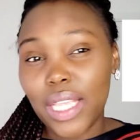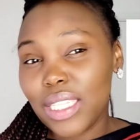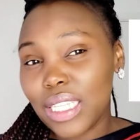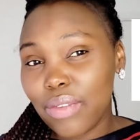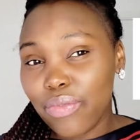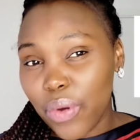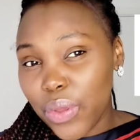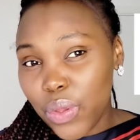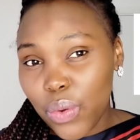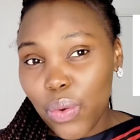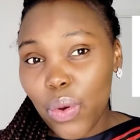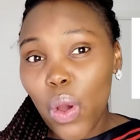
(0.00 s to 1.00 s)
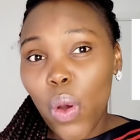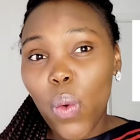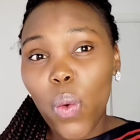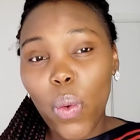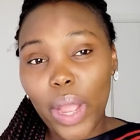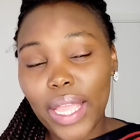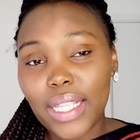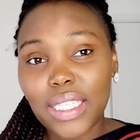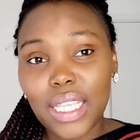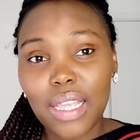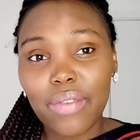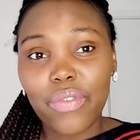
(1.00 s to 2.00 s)
instead for you
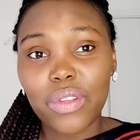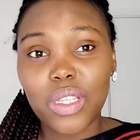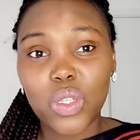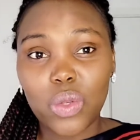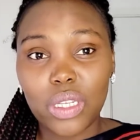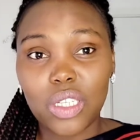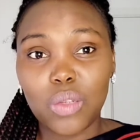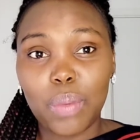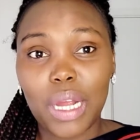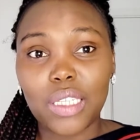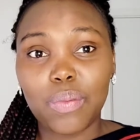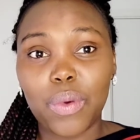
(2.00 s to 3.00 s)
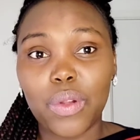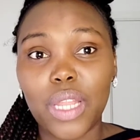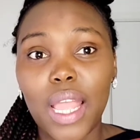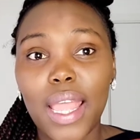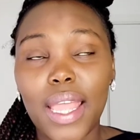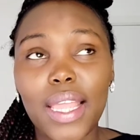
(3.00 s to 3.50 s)
waiting for the Swedish passport,